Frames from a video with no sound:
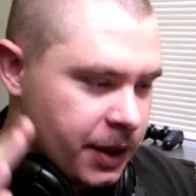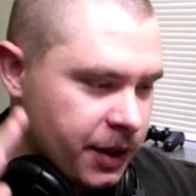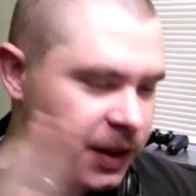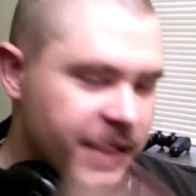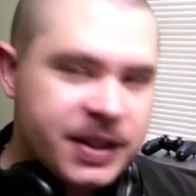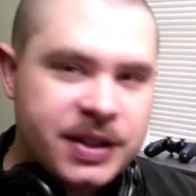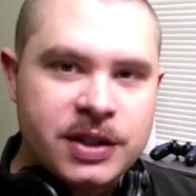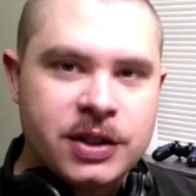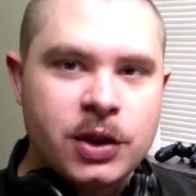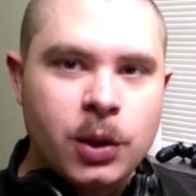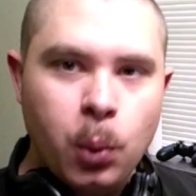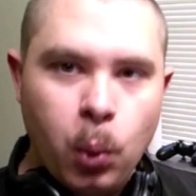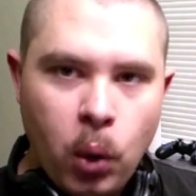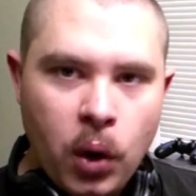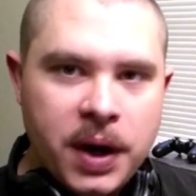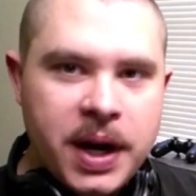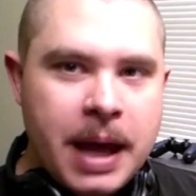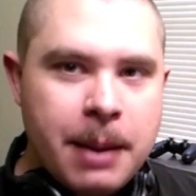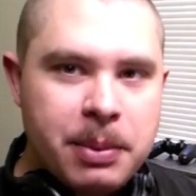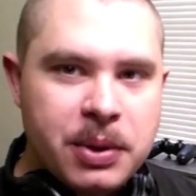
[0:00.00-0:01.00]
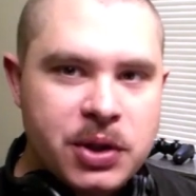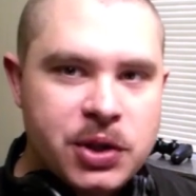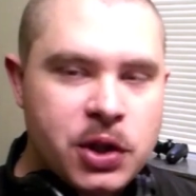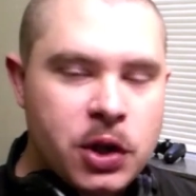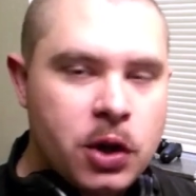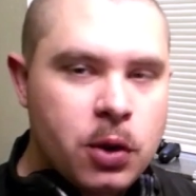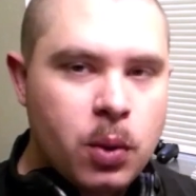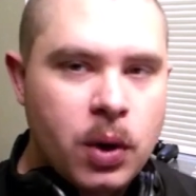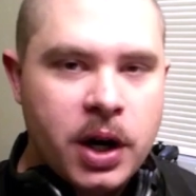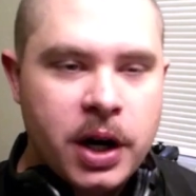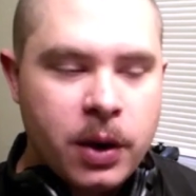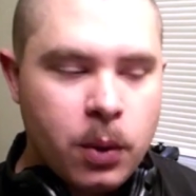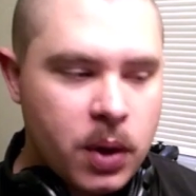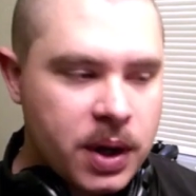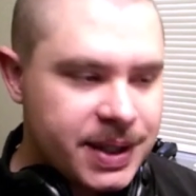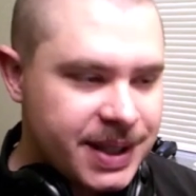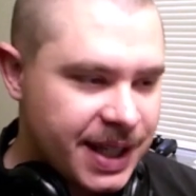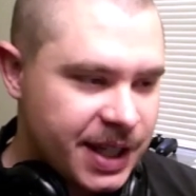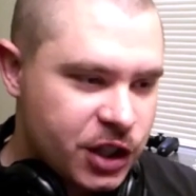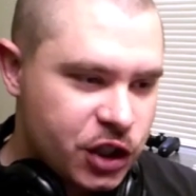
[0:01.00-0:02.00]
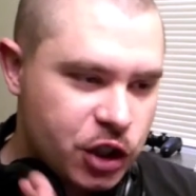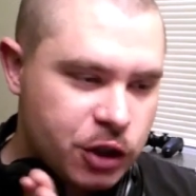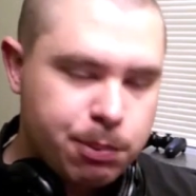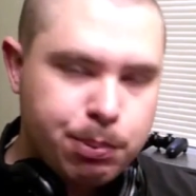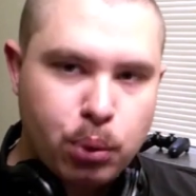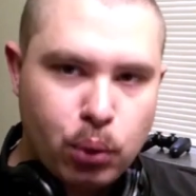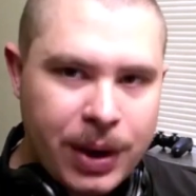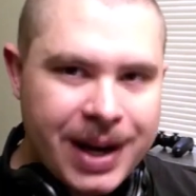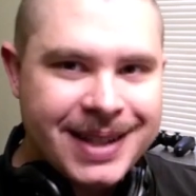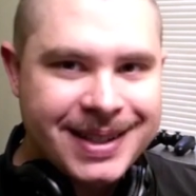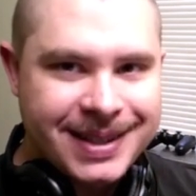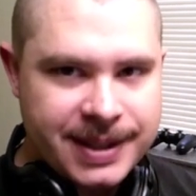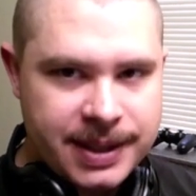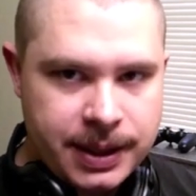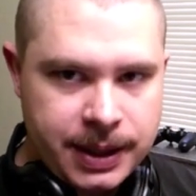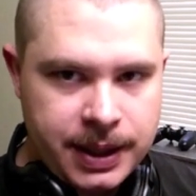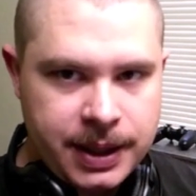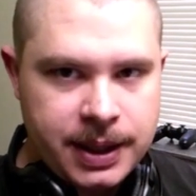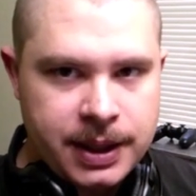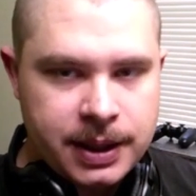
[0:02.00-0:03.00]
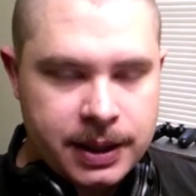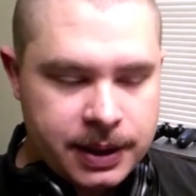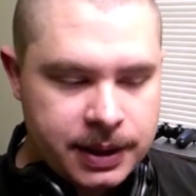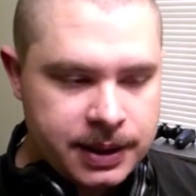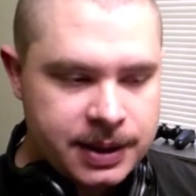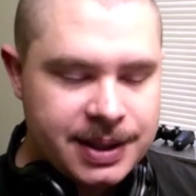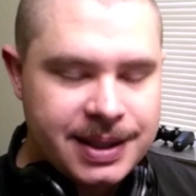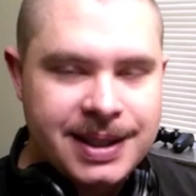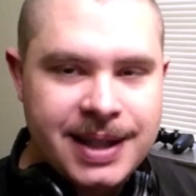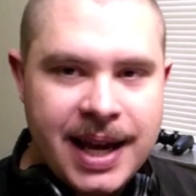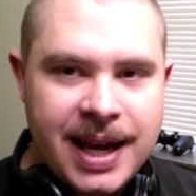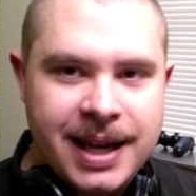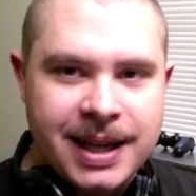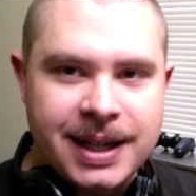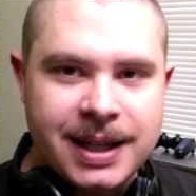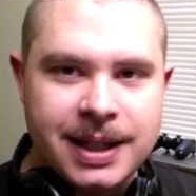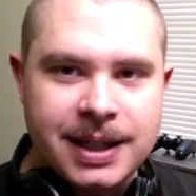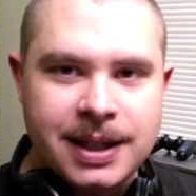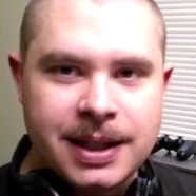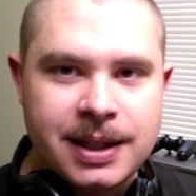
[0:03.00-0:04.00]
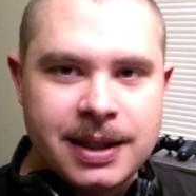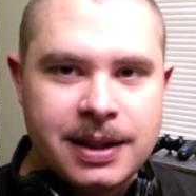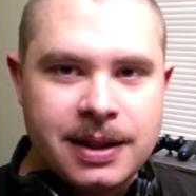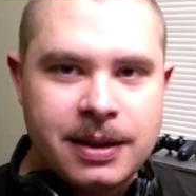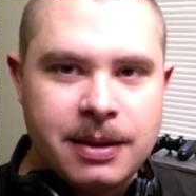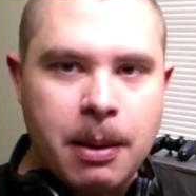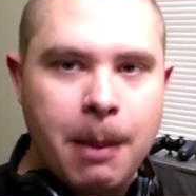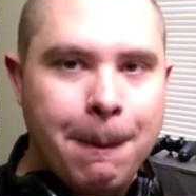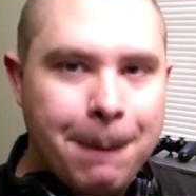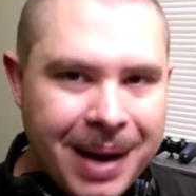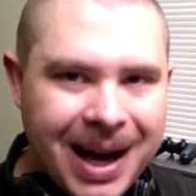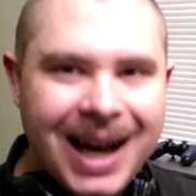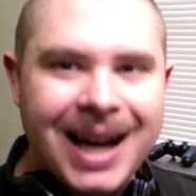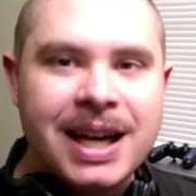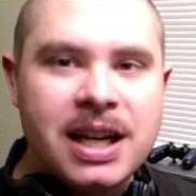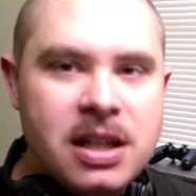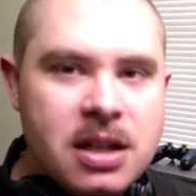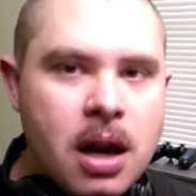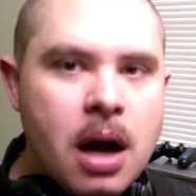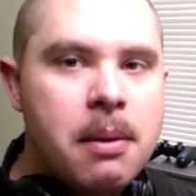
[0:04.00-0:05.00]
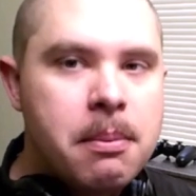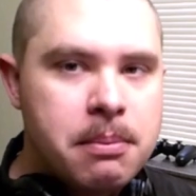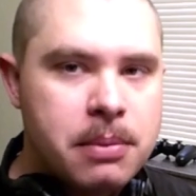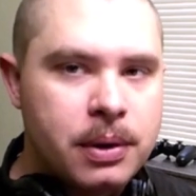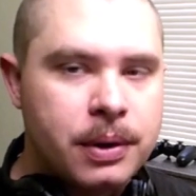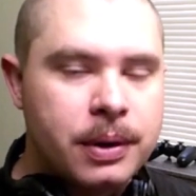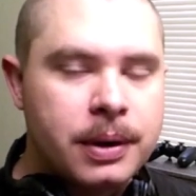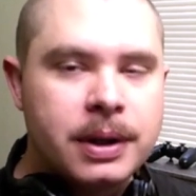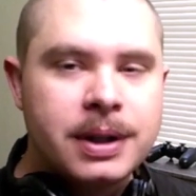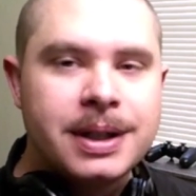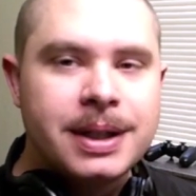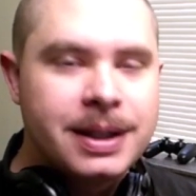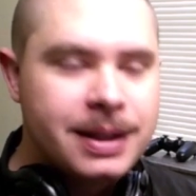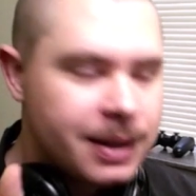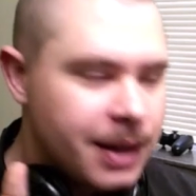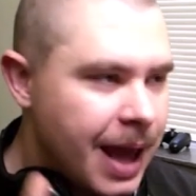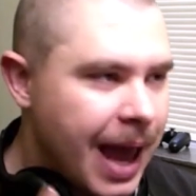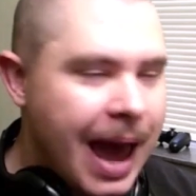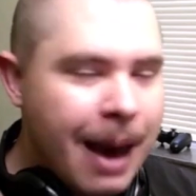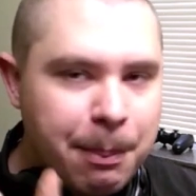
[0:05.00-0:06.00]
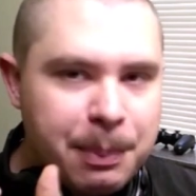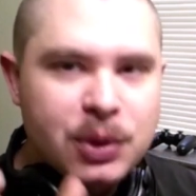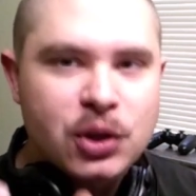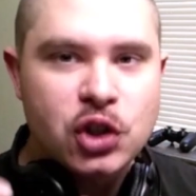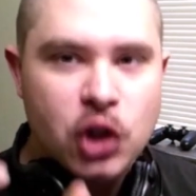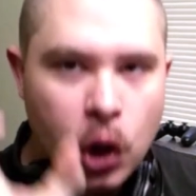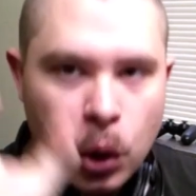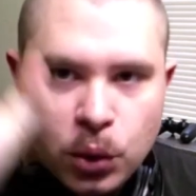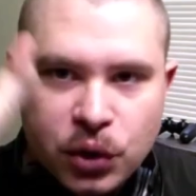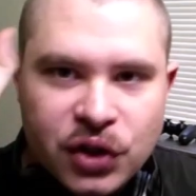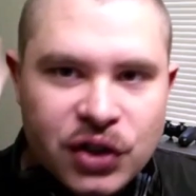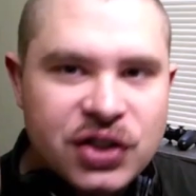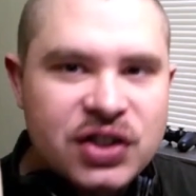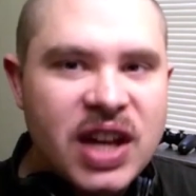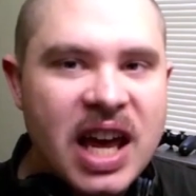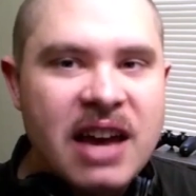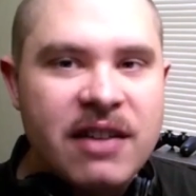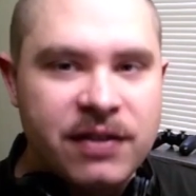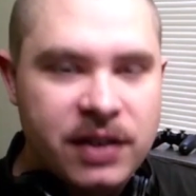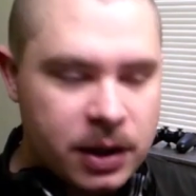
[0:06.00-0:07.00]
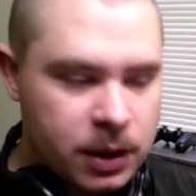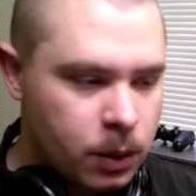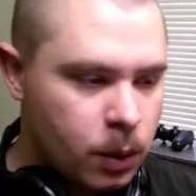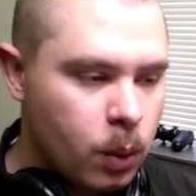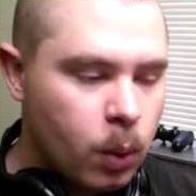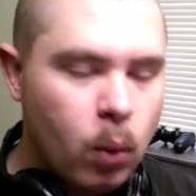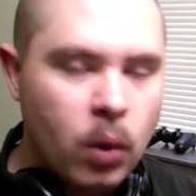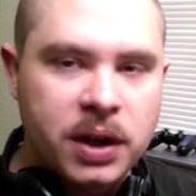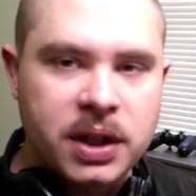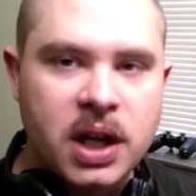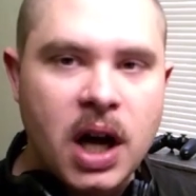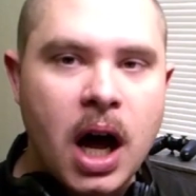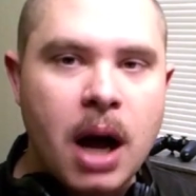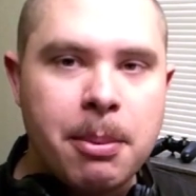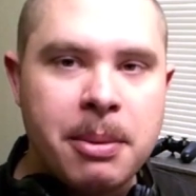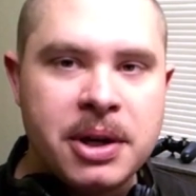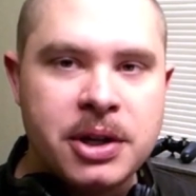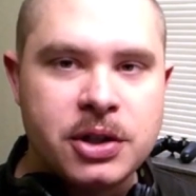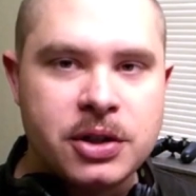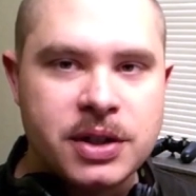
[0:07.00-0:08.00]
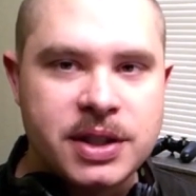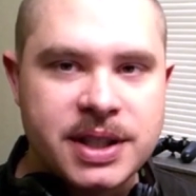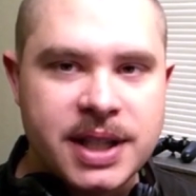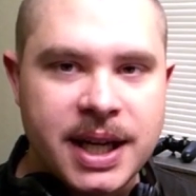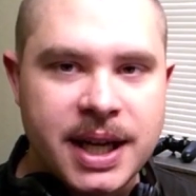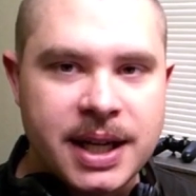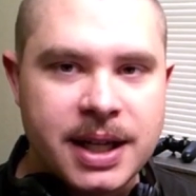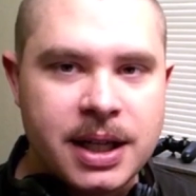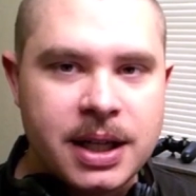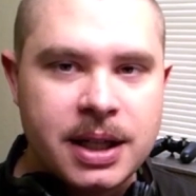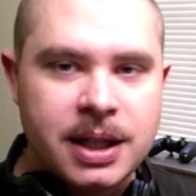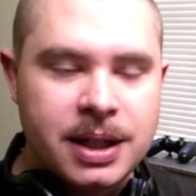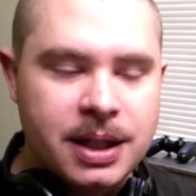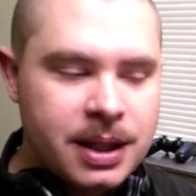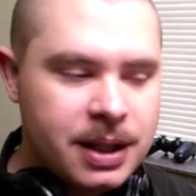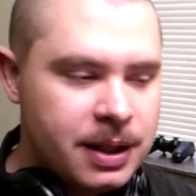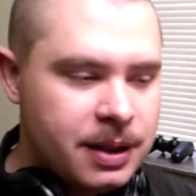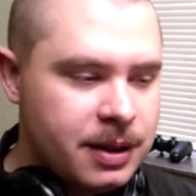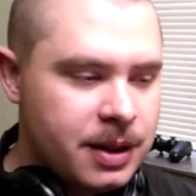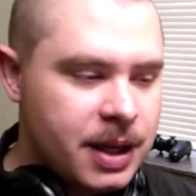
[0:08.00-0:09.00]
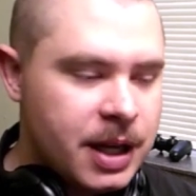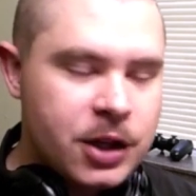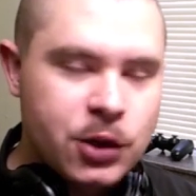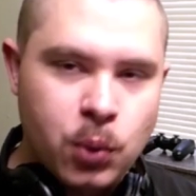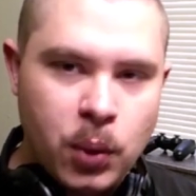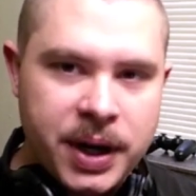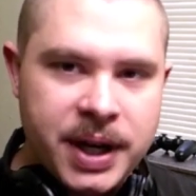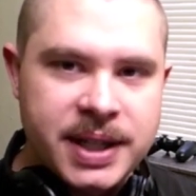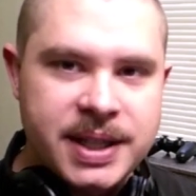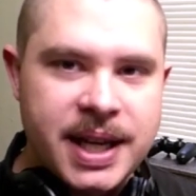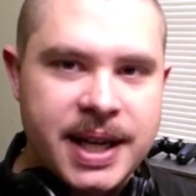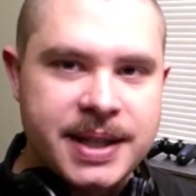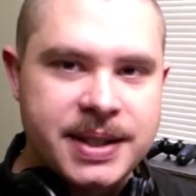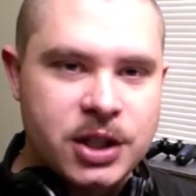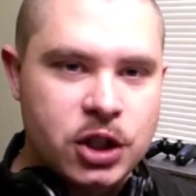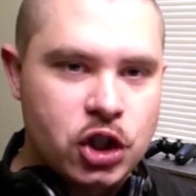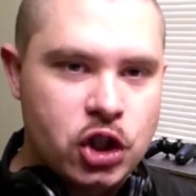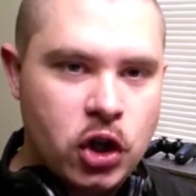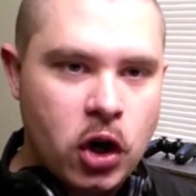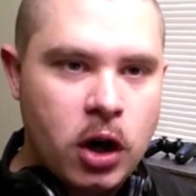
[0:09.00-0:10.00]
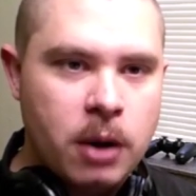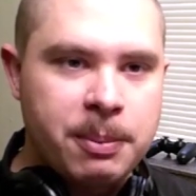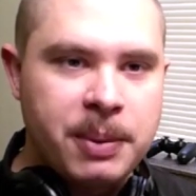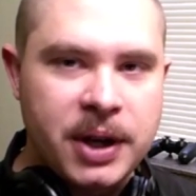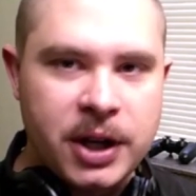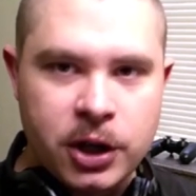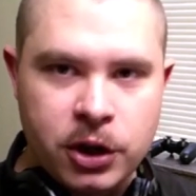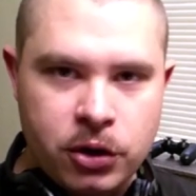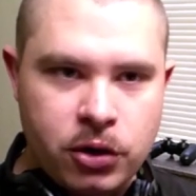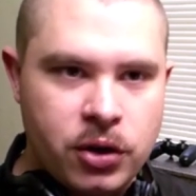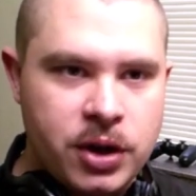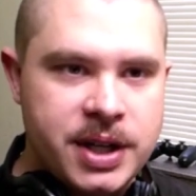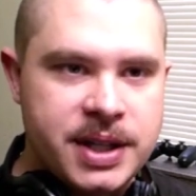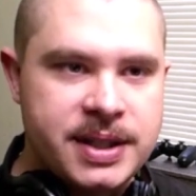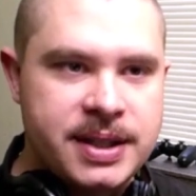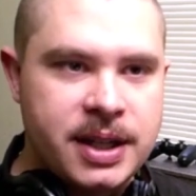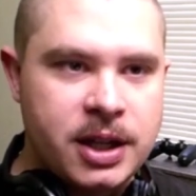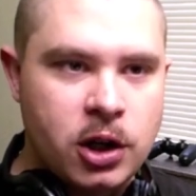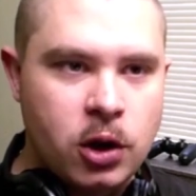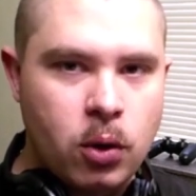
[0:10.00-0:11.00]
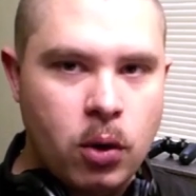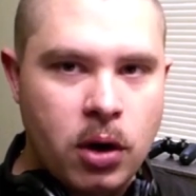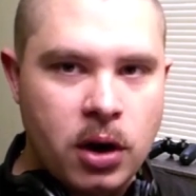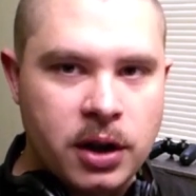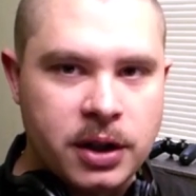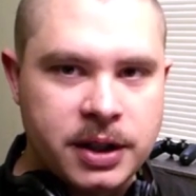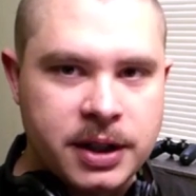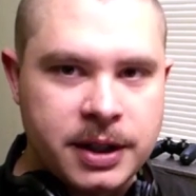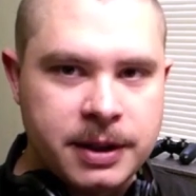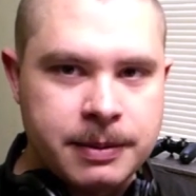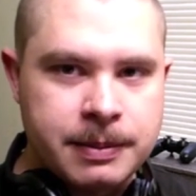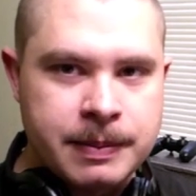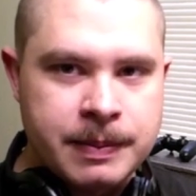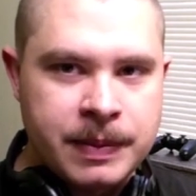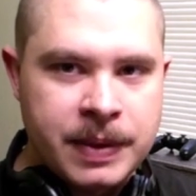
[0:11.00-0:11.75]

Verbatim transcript: This is the one episode where it was expressly stated by number. Episode 7, one commenter said, is when it takes a sharp increase in quality.